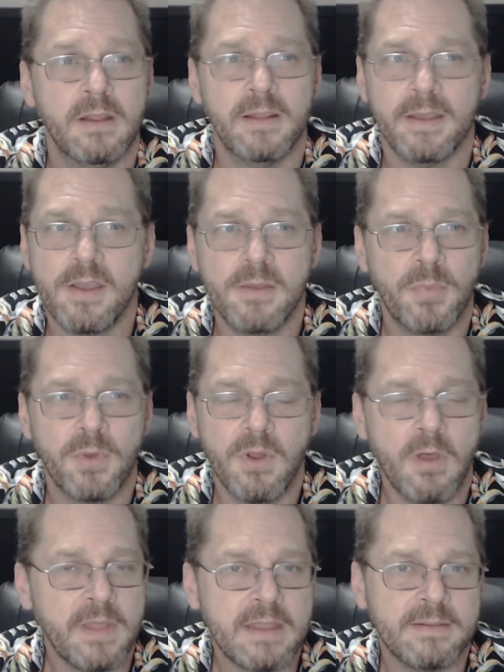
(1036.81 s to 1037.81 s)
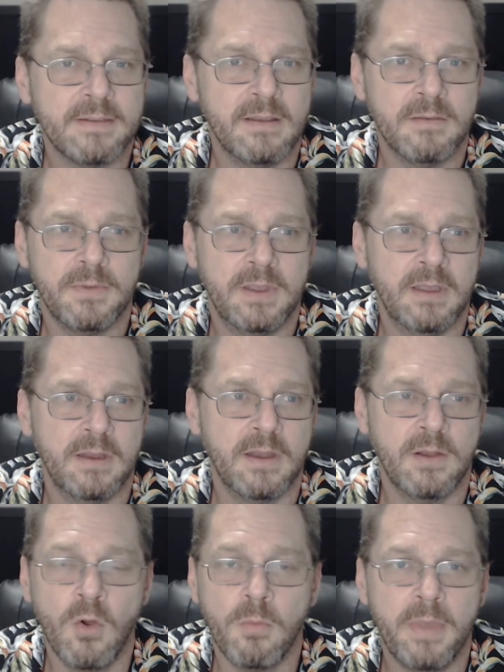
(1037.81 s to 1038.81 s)
Like, you can put all that stuff in
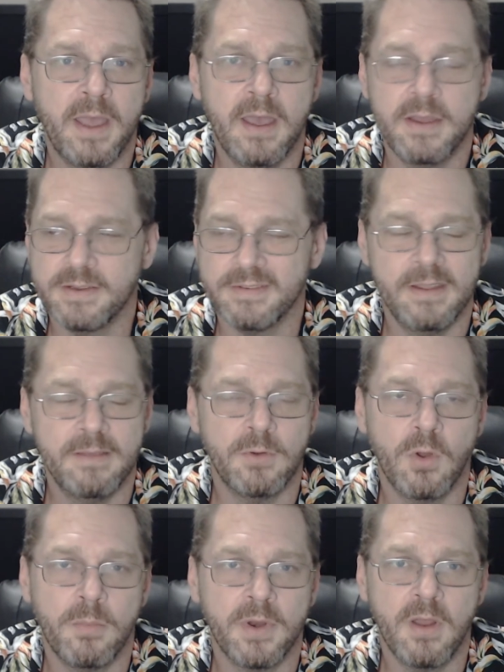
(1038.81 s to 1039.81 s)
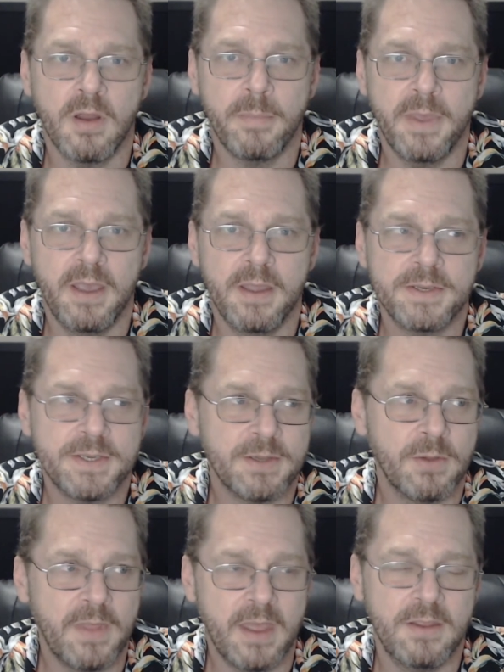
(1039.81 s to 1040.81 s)
a notepad, just leave it open on a page
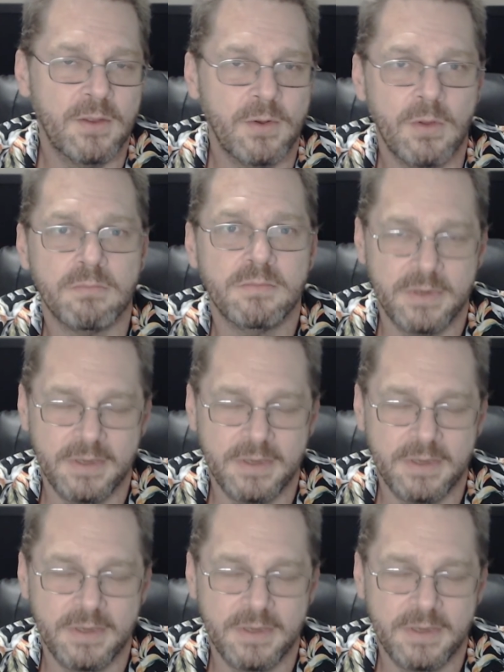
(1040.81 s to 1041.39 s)
so that you